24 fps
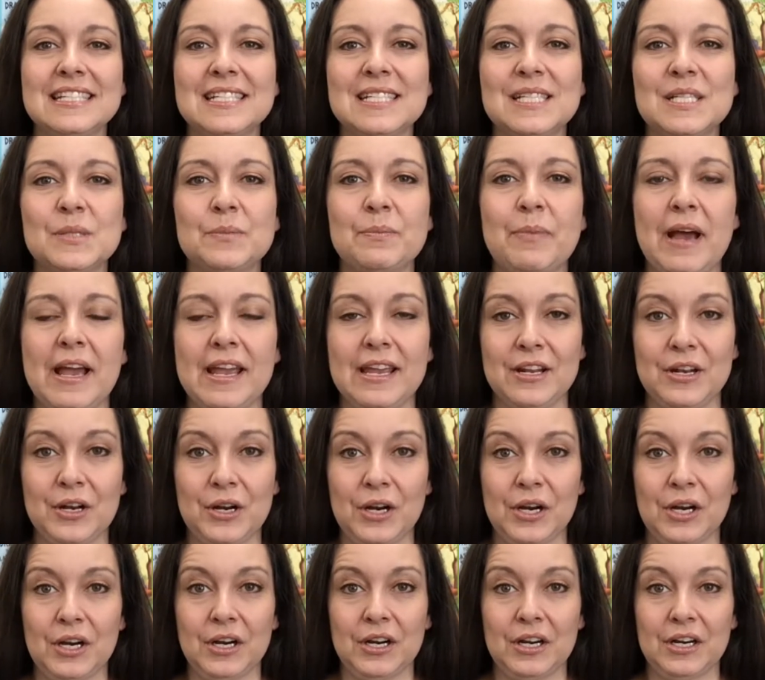
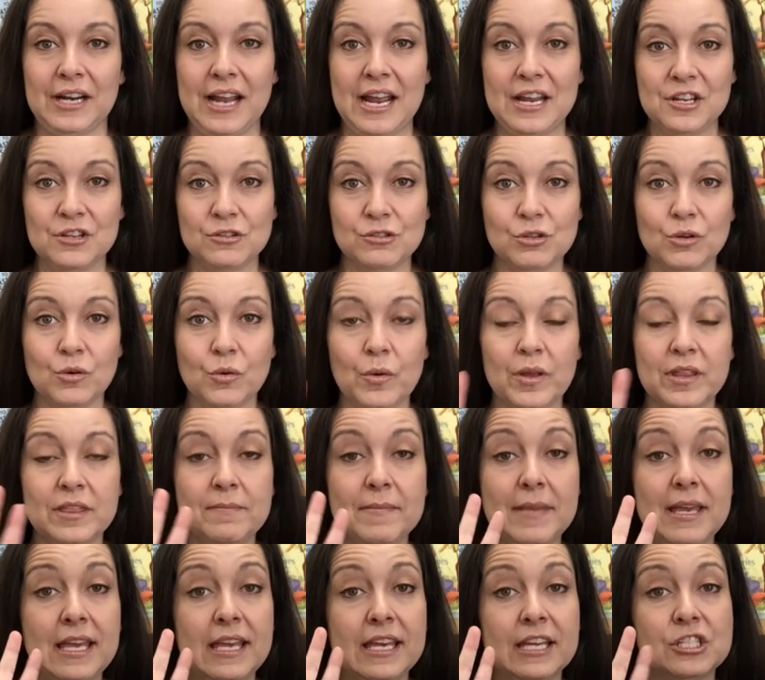Spider. Can you do it with
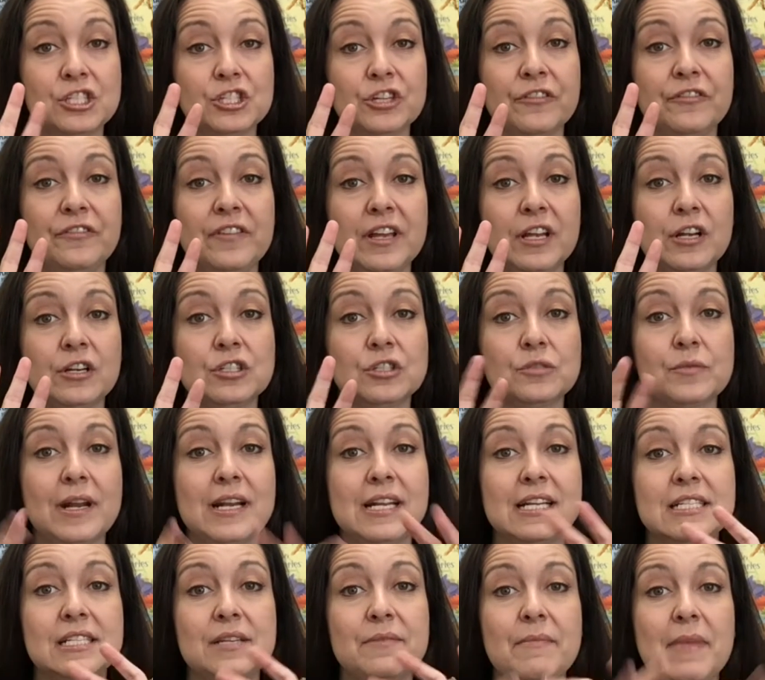me? Get your fingers
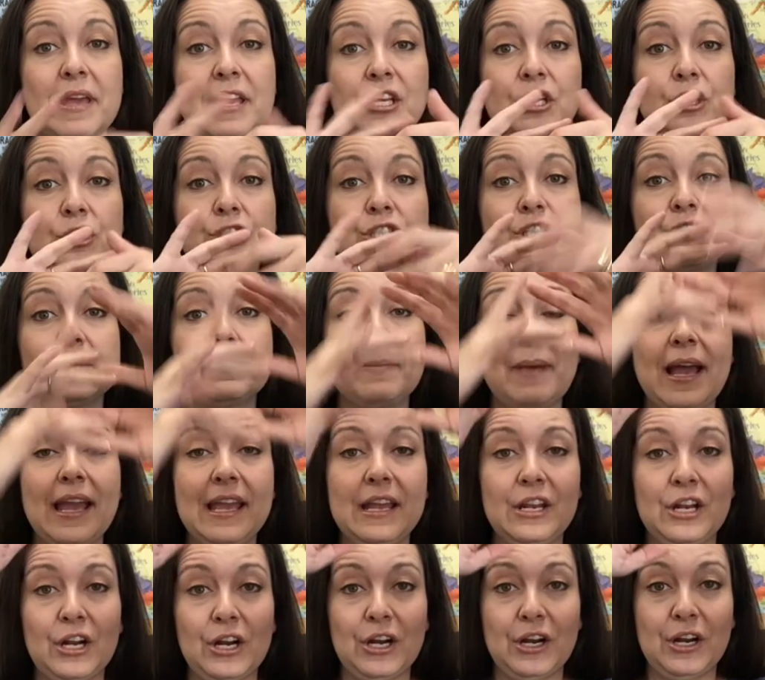ready to make your
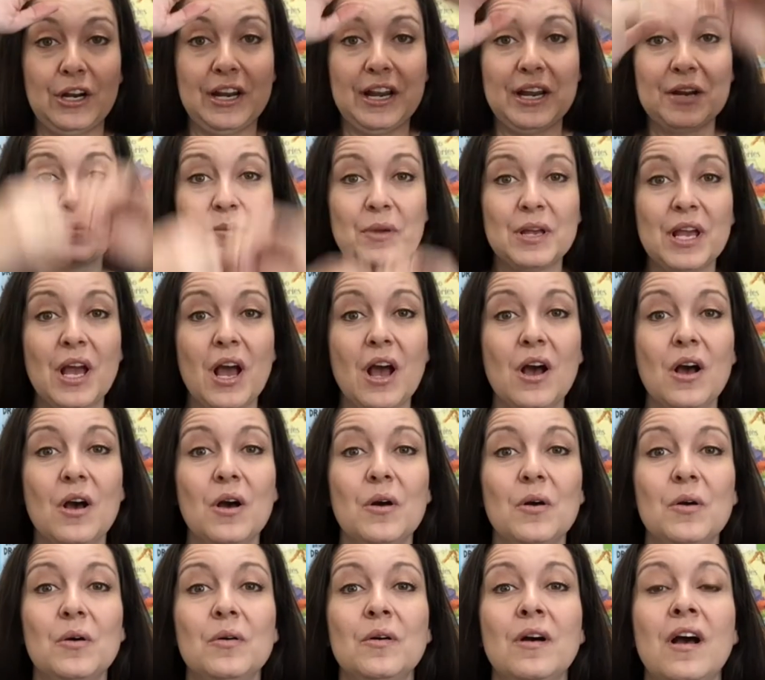spider. Here we
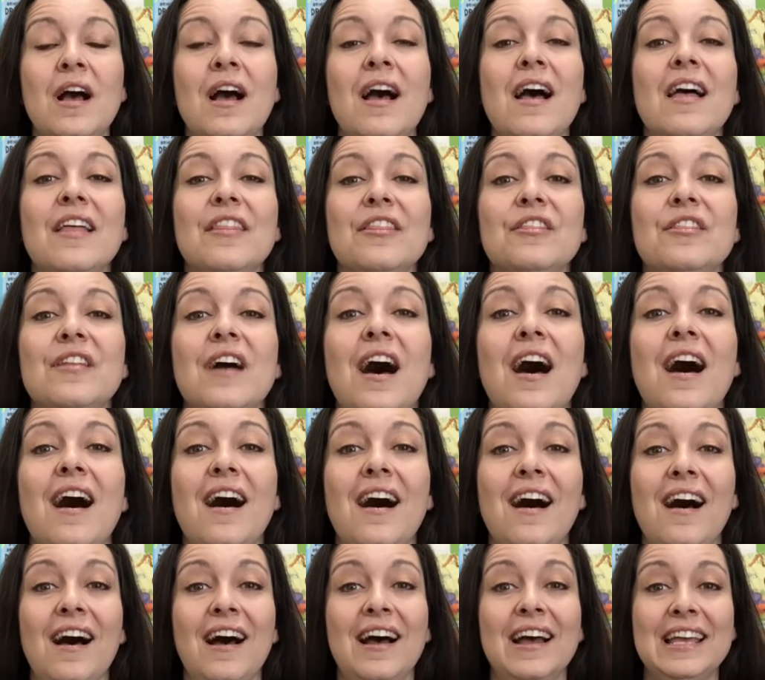go.
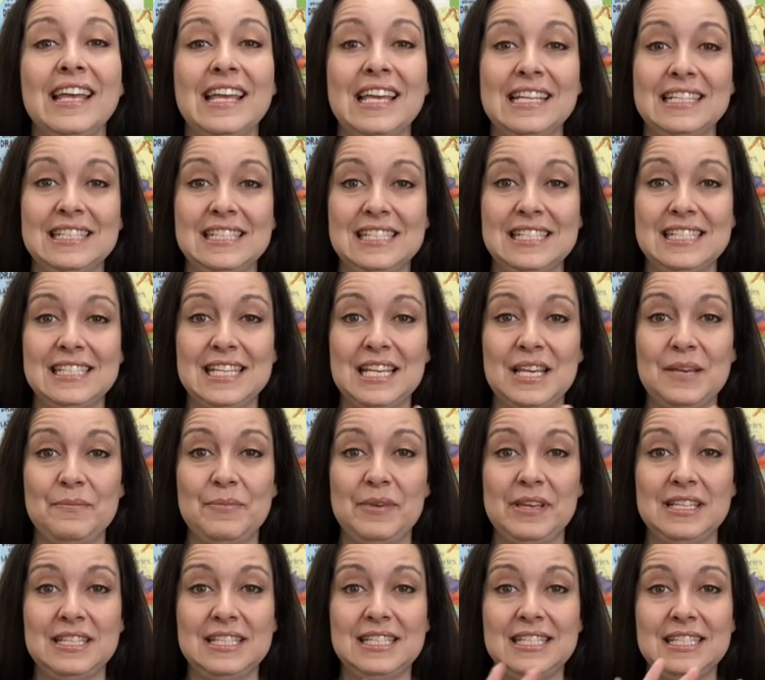The itsy
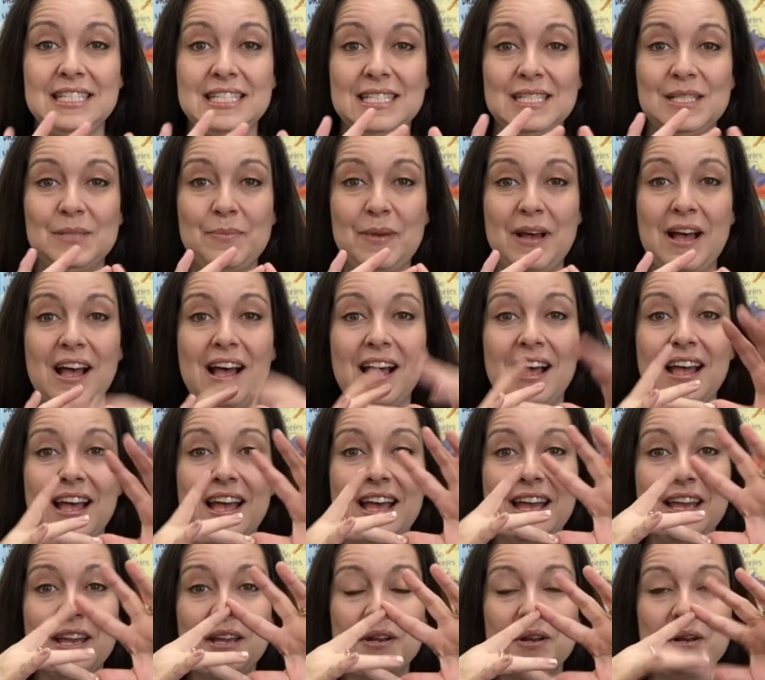bitsy
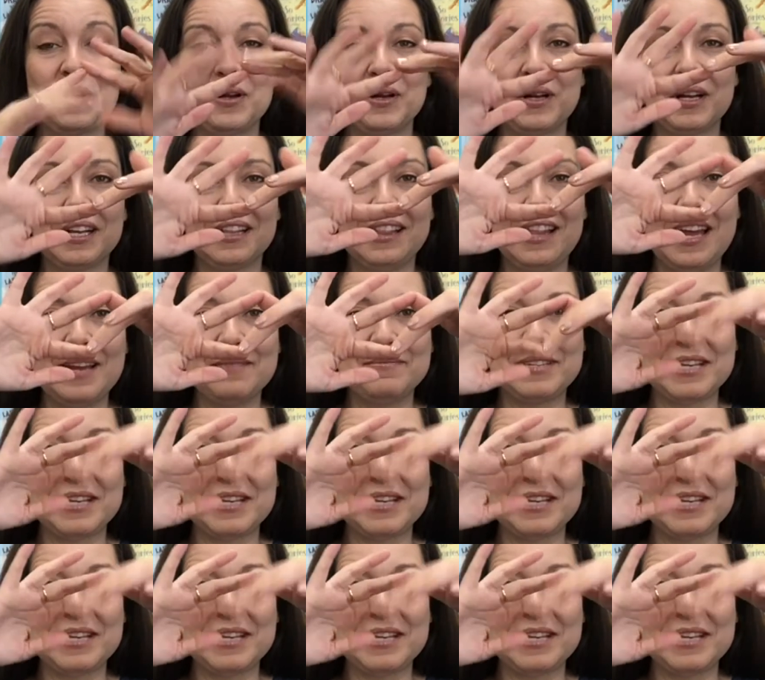spider climbed